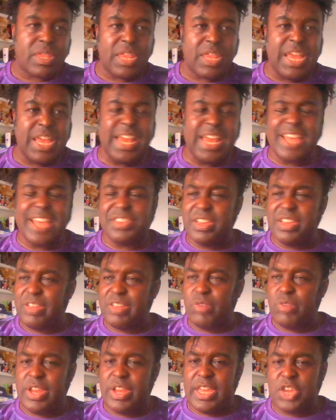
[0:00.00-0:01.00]
that is
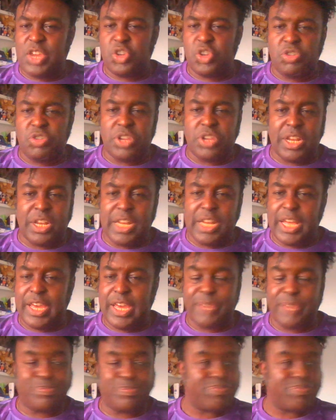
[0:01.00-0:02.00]
where the issue is going to lie.